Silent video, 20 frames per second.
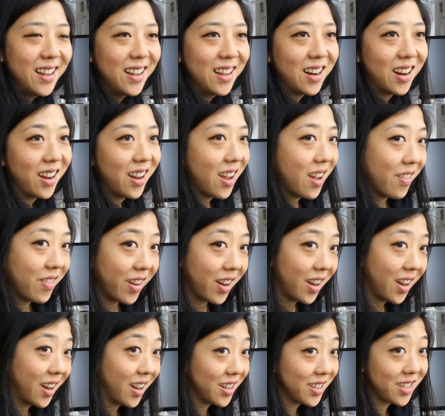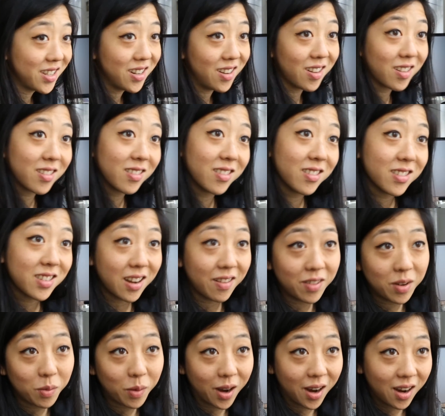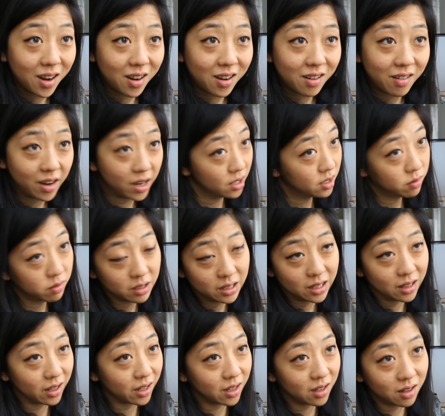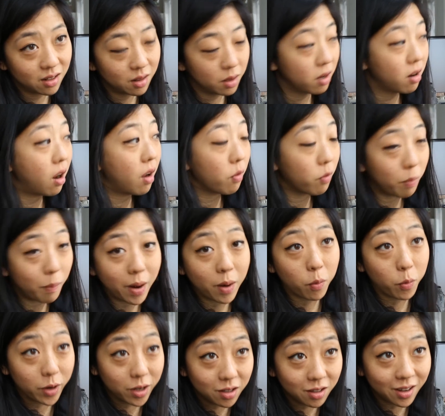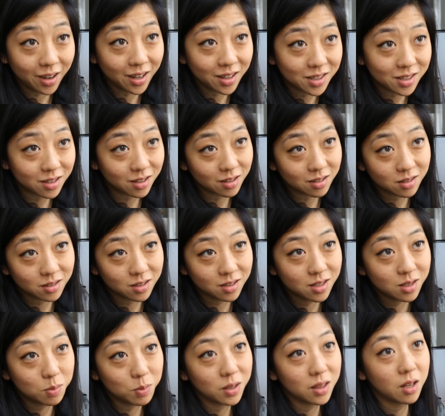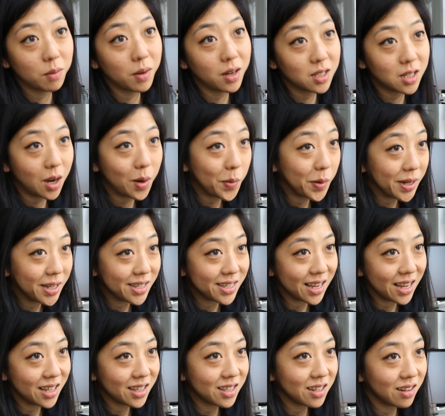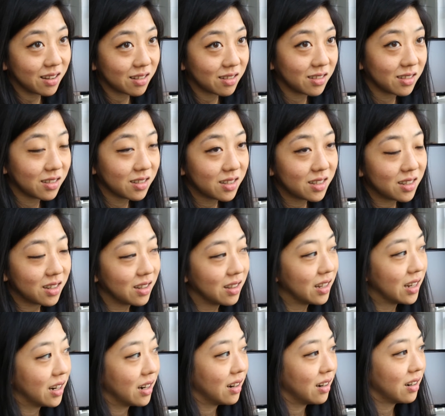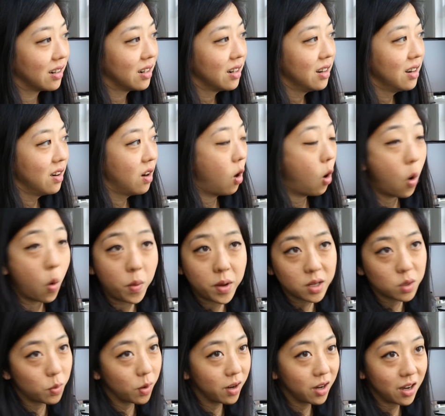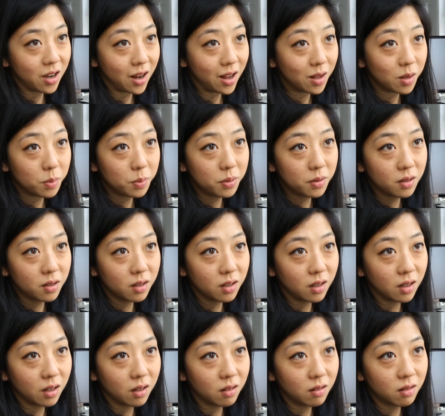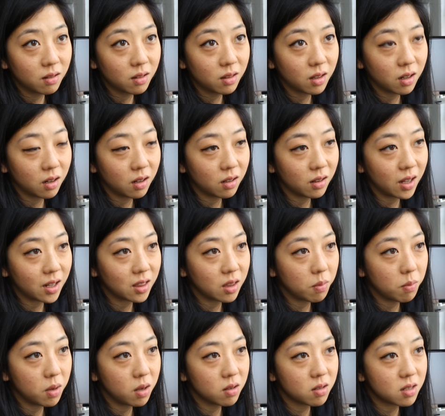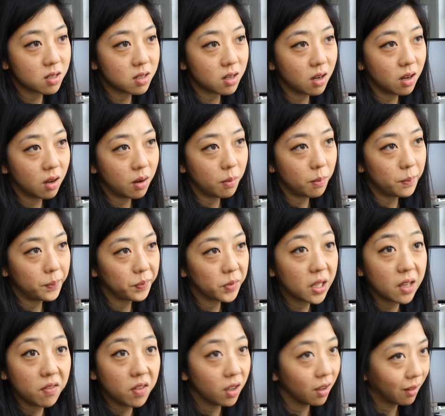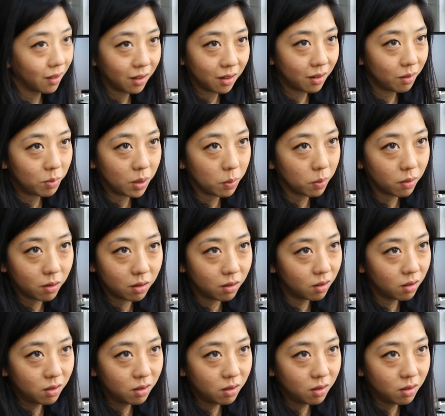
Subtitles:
And I have aunts and uncles everywhere, right? It's really like, they're not my real aunts and uncles, but they're my Taiwanese aunts and uncles, and they're always ready to help, you know? They're like the most giving people.